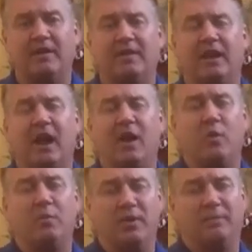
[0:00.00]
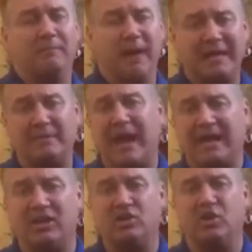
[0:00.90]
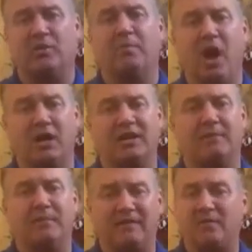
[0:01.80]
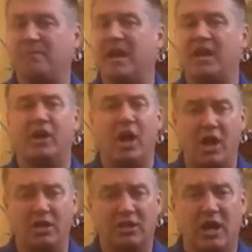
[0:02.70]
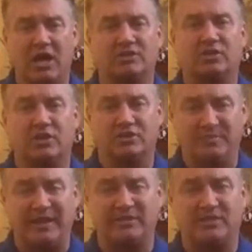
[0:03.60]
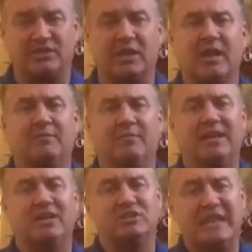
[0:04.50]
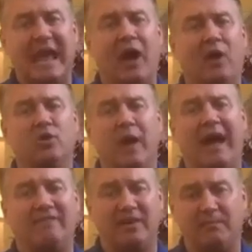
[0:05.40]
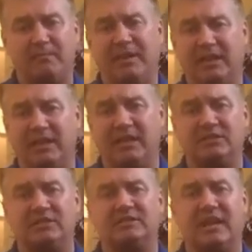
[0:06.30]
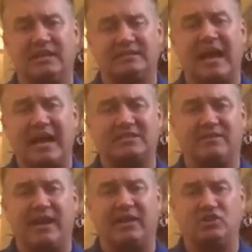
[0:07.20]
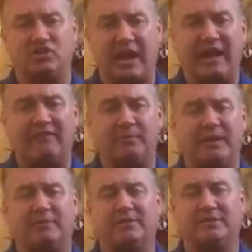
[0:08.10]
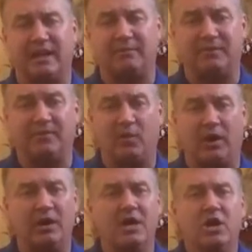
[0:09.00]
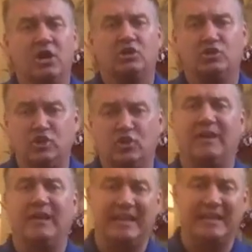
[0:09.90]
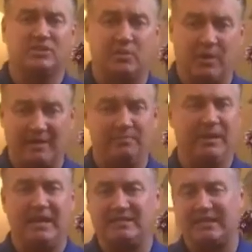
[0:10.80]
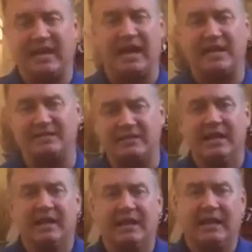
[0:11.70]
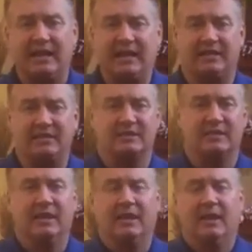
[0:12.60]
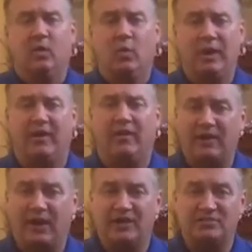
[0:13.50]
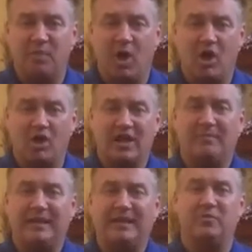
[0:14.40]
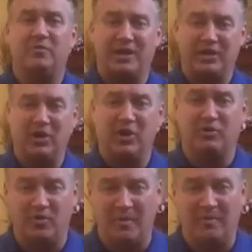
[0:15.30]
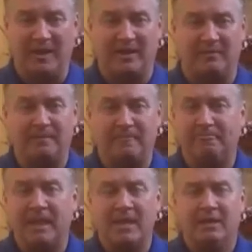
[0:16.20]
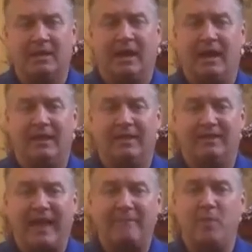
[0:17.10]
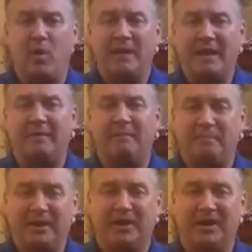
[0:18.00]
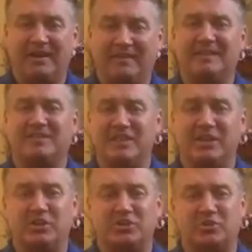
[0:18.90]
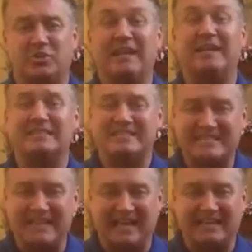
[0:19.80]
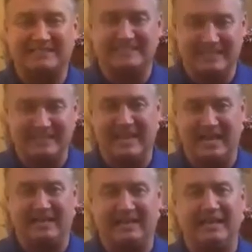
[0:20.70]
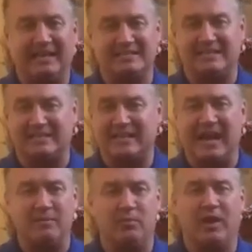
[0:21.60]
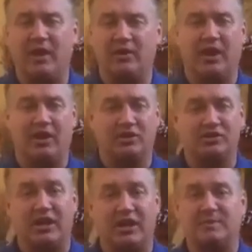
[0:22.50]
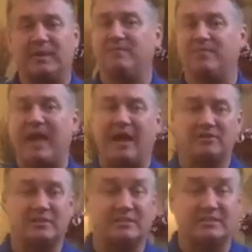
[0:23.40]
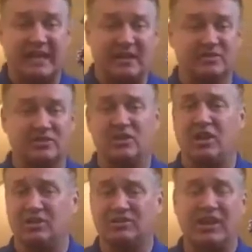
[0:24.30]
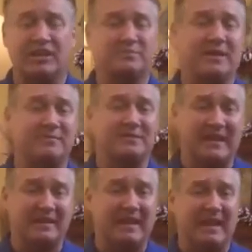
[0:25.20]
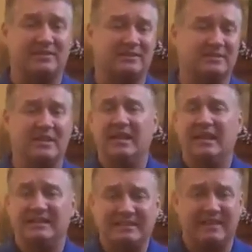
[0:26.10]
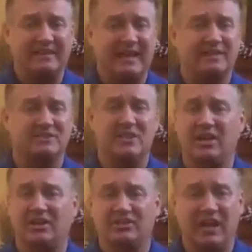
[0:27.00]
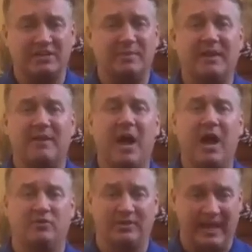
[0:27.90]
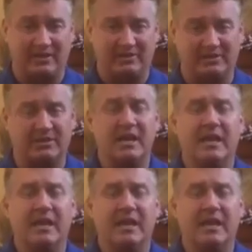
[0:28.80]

that I will put money back in your pocket above and beyond all costs or expenses because now you have an ability to take tax advantages you haven't been able to take before. Juuva is the right place, guys. It is. We are a very small company getting ready to go through momentum. That momentum period in this industry is second to none. It is the time when $100 checks become thousands, $1,000 checks become 10,000s, and $10,000 checks become 100,000s.